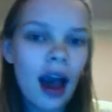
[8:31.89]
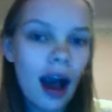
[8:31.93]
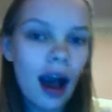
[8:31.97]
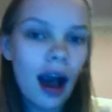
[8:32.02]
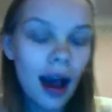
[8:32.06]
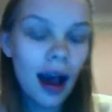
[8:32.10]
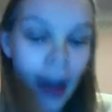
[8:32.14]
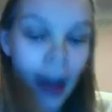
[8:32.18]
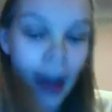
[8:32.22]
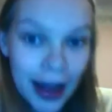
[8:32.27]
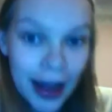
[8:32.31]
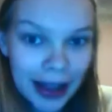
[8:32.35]

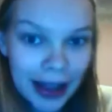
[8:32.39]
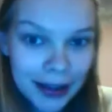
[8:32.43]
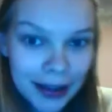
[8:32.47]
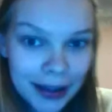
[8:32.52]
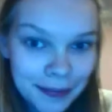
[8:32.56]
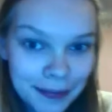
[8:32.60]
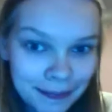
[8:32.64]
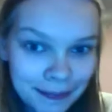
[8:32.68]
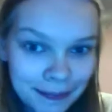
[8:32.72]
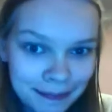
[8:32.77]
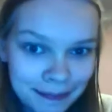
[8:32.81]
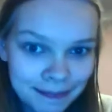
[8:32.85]
I'm
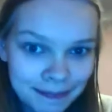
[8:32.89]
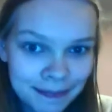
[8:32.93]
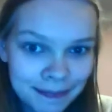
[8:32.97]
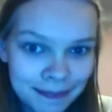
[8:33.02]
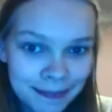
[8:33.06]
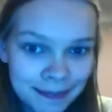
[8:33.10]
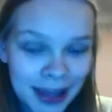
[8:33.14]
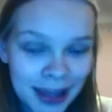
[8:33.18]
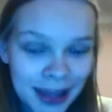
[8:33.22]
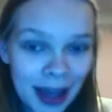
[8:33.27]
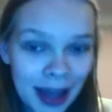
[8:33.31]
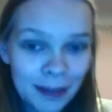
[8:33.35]

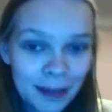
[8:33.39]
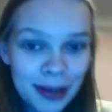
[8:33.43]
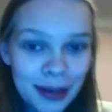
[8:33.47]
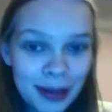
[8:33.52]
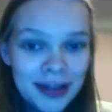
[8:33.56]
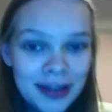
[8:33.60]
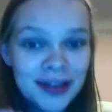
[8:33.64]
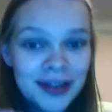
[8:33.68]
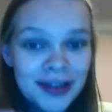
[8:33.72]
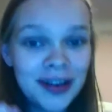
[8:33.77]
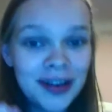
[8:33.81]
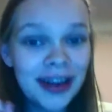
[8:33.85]

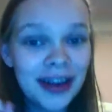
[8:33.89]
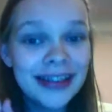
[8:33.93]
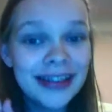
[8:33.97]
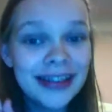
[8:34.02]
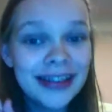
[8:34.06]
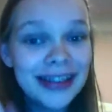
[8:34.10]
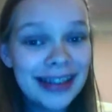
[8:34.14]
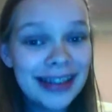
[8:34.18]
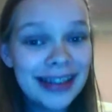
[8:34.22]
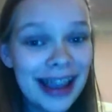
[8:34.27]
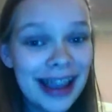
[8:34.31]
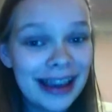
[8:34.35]
going to try and
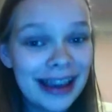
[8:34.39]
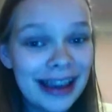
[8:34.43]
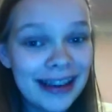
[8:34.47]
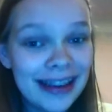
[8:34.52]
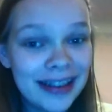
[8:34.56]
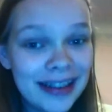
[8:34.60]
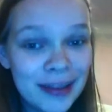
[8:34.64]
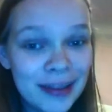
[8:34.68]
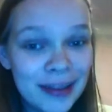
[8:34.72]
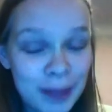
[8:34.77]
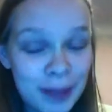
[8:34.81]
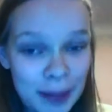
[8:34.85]
stick
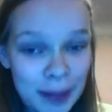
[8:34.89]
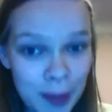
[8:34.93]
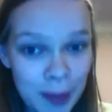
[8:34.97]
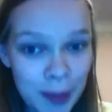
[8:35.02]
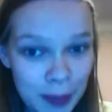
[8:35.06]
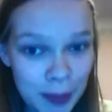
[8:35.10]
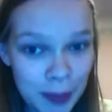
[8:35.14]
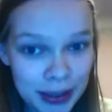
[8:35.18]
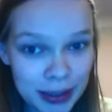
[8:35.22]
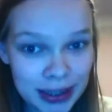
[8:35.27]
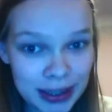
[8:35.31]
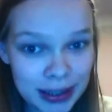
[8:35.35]
to my
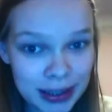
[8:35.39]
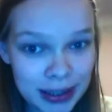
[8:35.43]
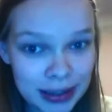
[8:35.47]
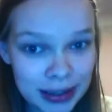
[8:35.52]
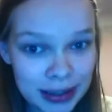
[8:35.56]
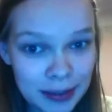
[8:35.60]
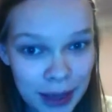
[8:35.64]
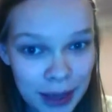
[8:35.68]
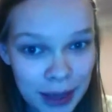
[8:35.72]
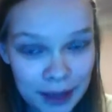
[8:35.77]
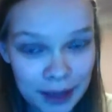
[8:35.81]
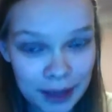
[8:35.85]
promises
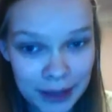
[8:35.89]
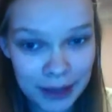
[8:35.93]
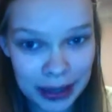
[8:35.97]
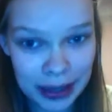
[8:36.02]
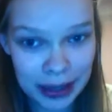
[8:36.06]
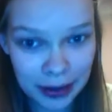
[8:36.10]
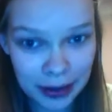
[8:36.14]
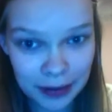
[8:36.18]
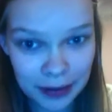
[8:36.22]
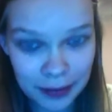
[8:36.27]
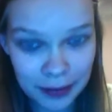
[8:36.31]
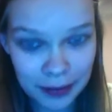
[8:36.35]
to make
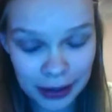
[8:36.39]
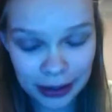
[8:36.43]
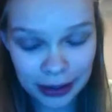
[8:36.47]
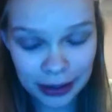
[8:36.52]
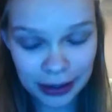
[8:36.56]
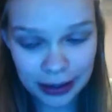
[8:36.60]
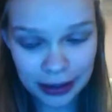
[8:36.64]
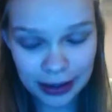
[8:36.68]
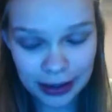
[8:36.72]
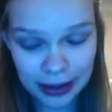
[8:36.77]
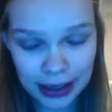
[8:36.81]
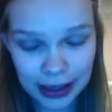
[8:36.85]
videos
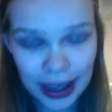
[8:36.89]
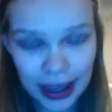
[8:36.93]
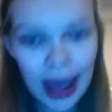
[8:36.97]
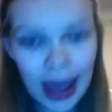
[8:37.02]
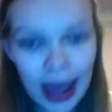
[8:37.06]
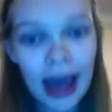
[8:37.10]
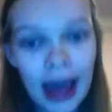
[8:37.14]
regularly.